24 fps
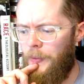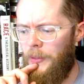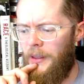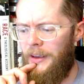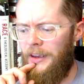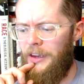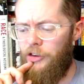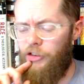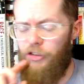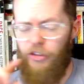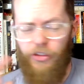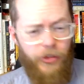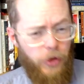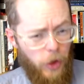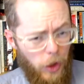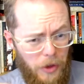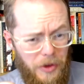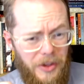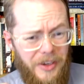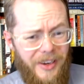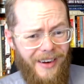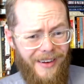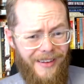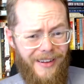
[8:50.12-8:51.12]
she's
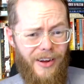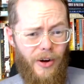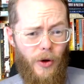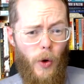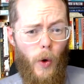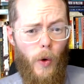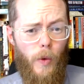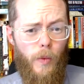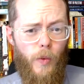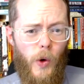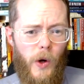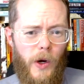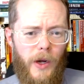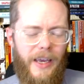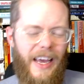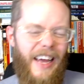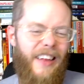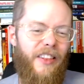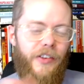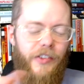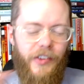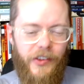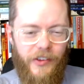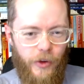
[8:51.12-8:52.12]
clearly done a lot of homework,
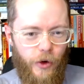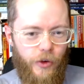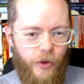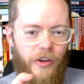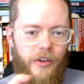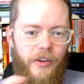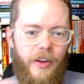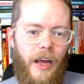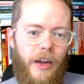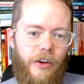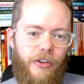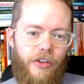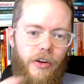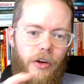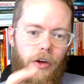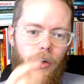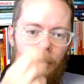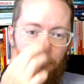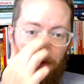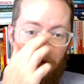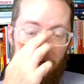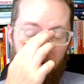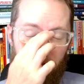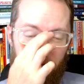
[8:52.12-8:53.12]
and there's a tension here
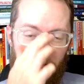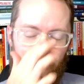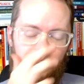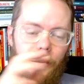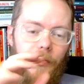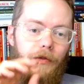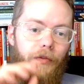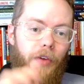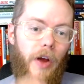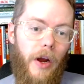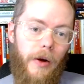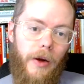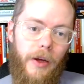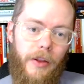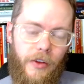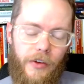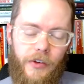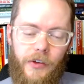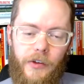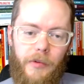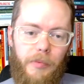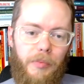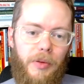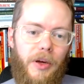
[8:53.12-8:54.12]
because this
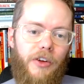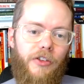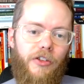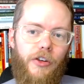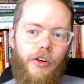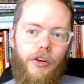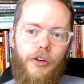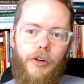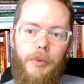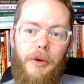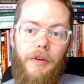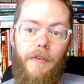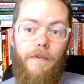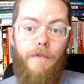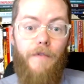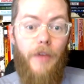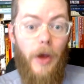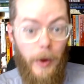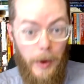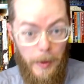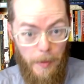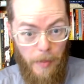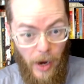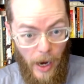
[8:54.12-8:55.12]
is pitched to be
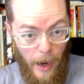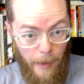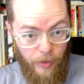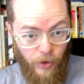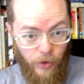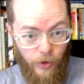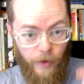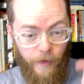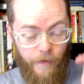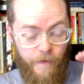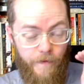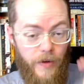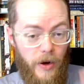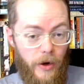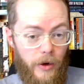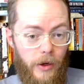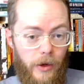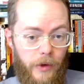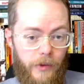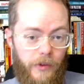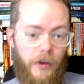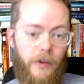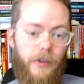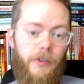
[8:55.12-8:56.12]
very popular, very
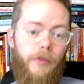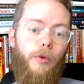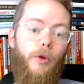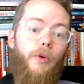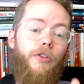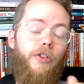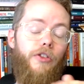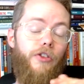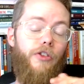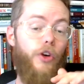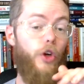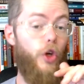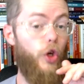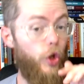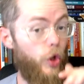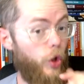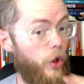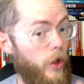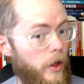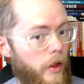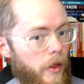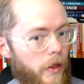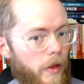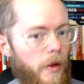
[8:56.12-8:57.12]
accessible, which is a
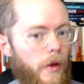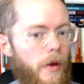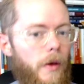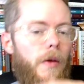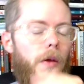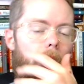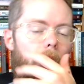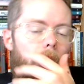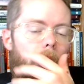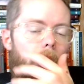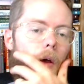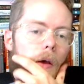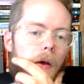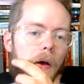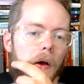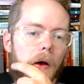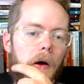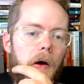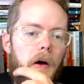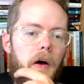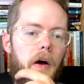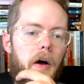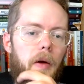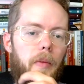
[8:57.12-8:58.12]
good thing.
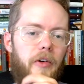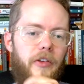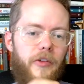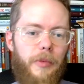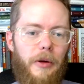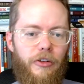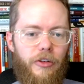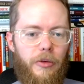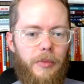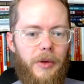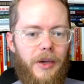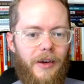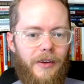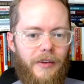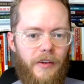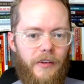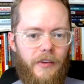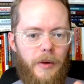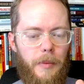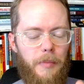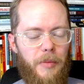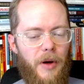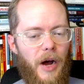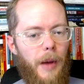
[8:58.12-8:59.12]
Especially because it's
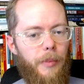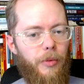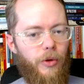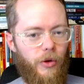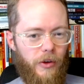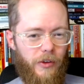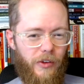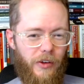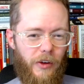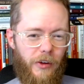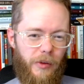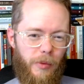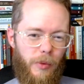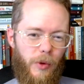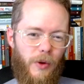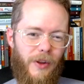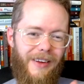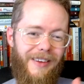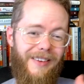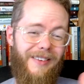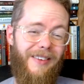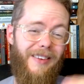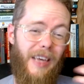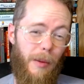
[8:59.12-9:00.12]
a popular, accessible
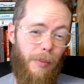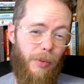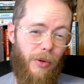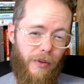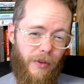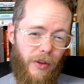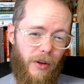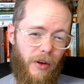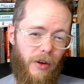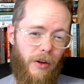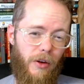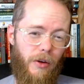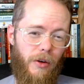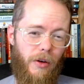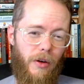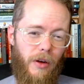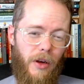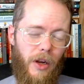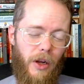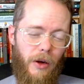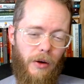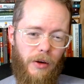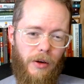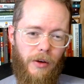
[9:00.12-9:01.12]
example of the
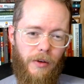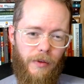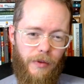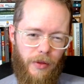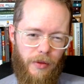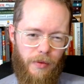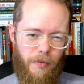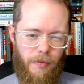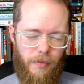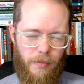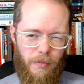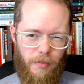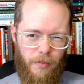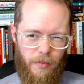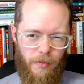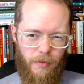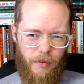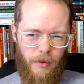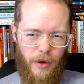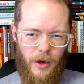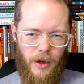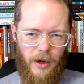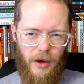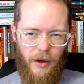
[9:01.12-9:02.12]
narrative
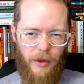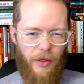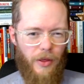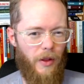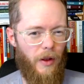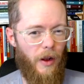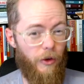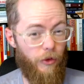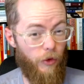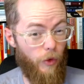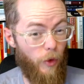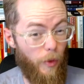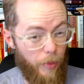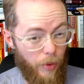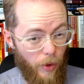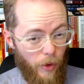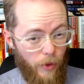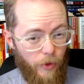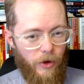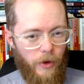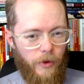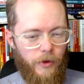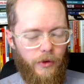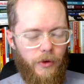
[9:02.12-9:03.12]
theological
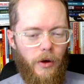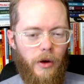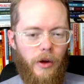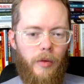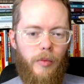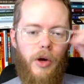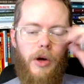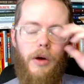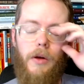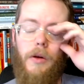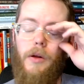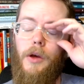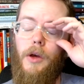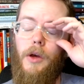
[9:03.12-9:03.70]
approach I was talking about.